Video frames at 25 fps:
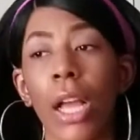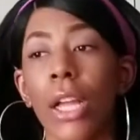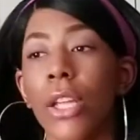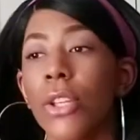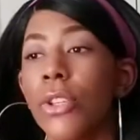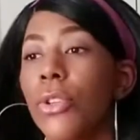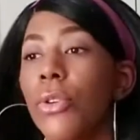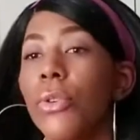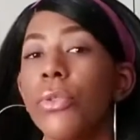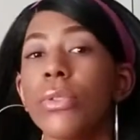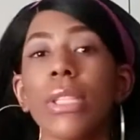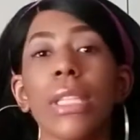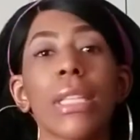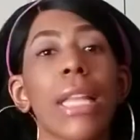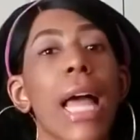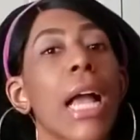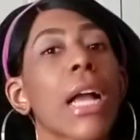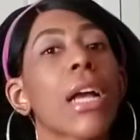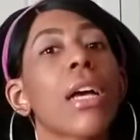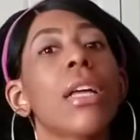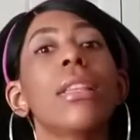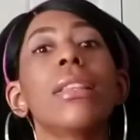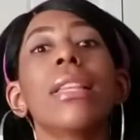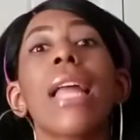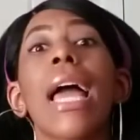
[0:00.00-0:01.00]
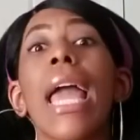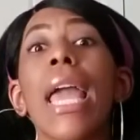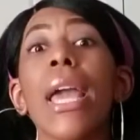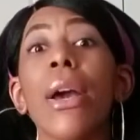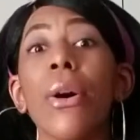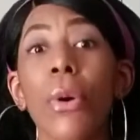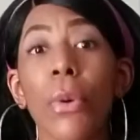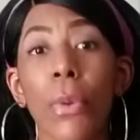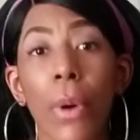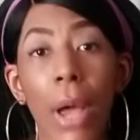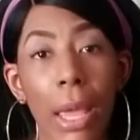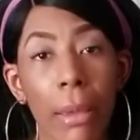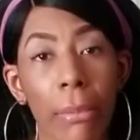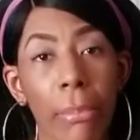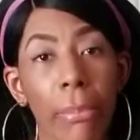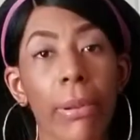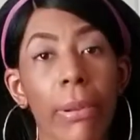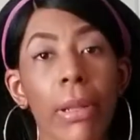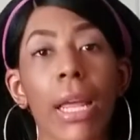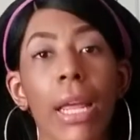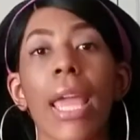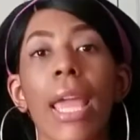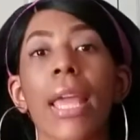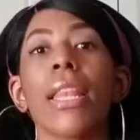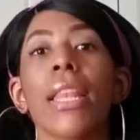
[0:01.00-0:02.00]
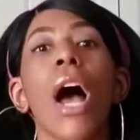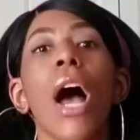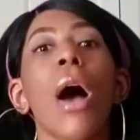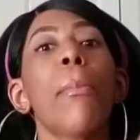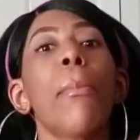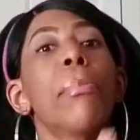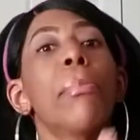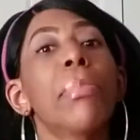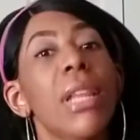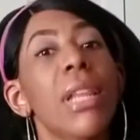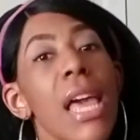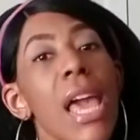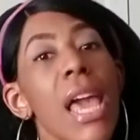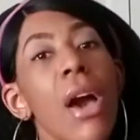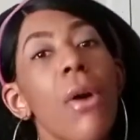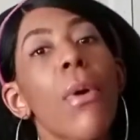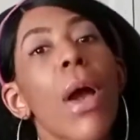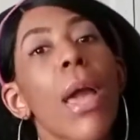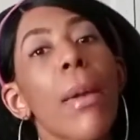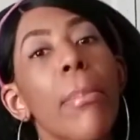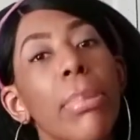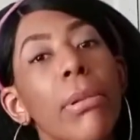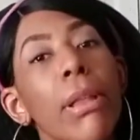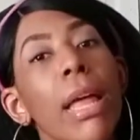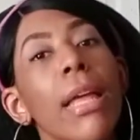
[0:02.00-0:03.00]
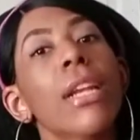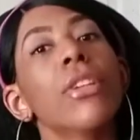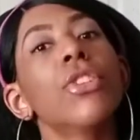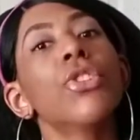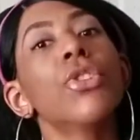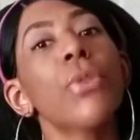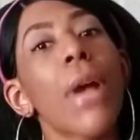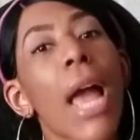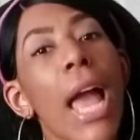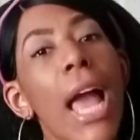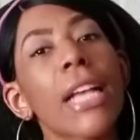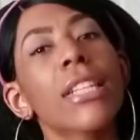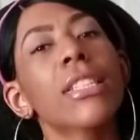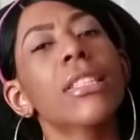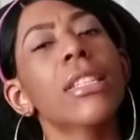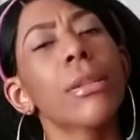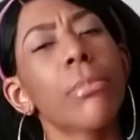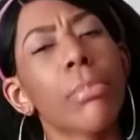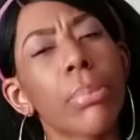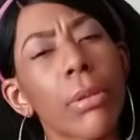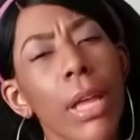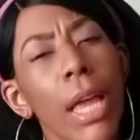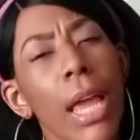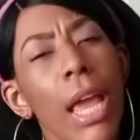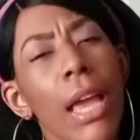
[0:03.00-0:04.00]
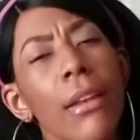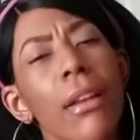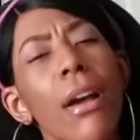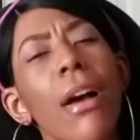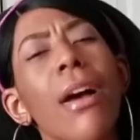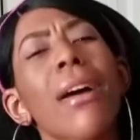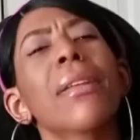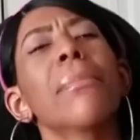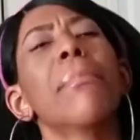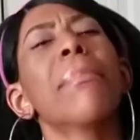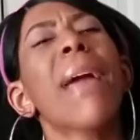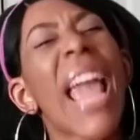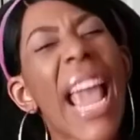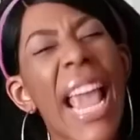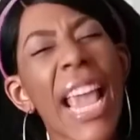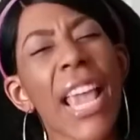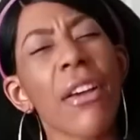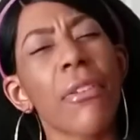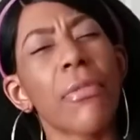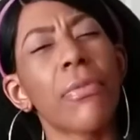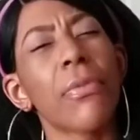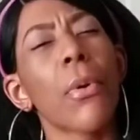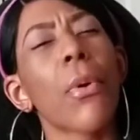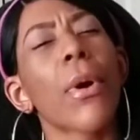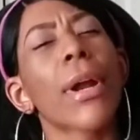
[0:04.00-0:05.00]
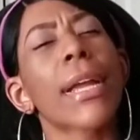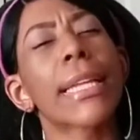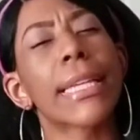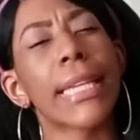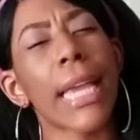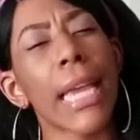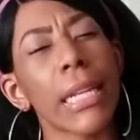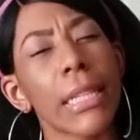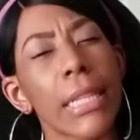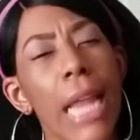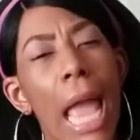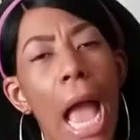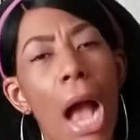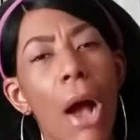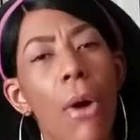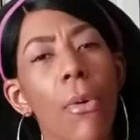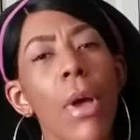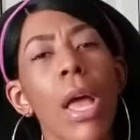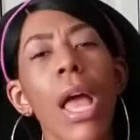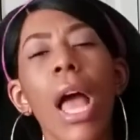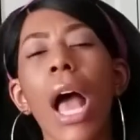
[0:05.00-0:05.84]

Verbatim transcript: Use it like a layaway plan, a layaway plan that you actually plan on paying for, getting out.